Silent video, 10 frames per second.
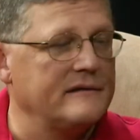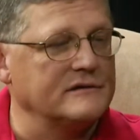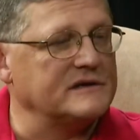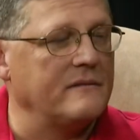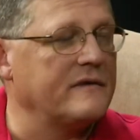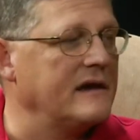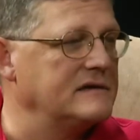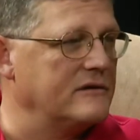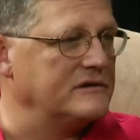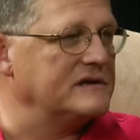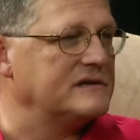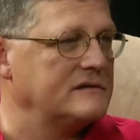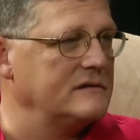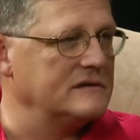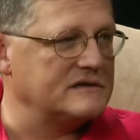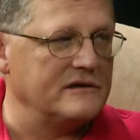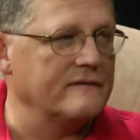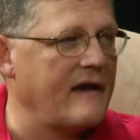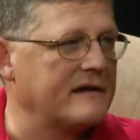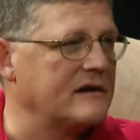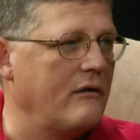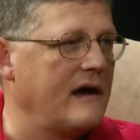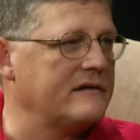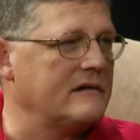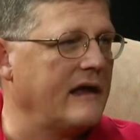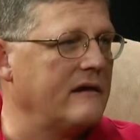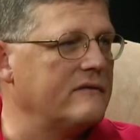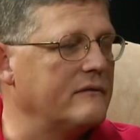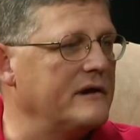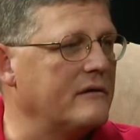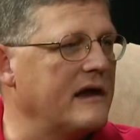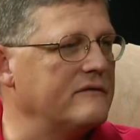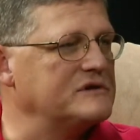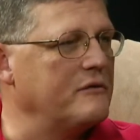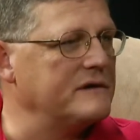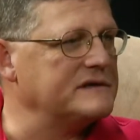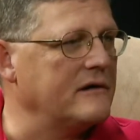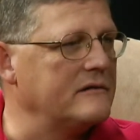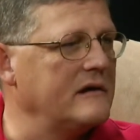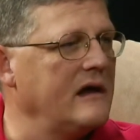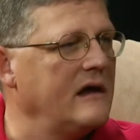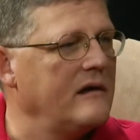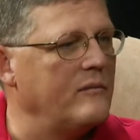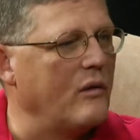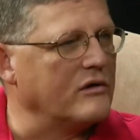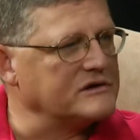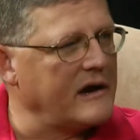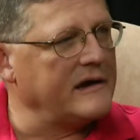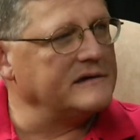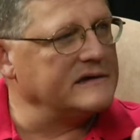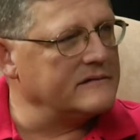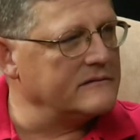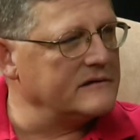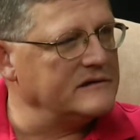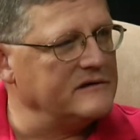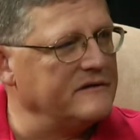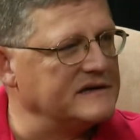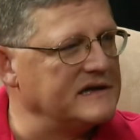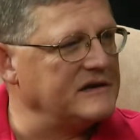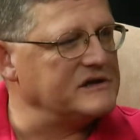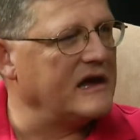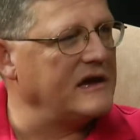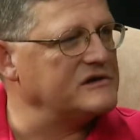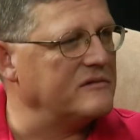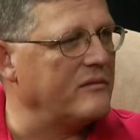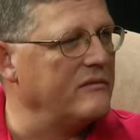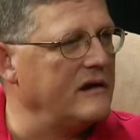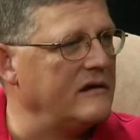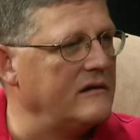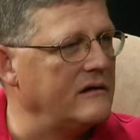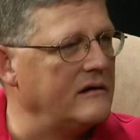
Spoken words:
There's some things that are just still got to go out to landfill. We don't have a choice on, but we're trying to do this education and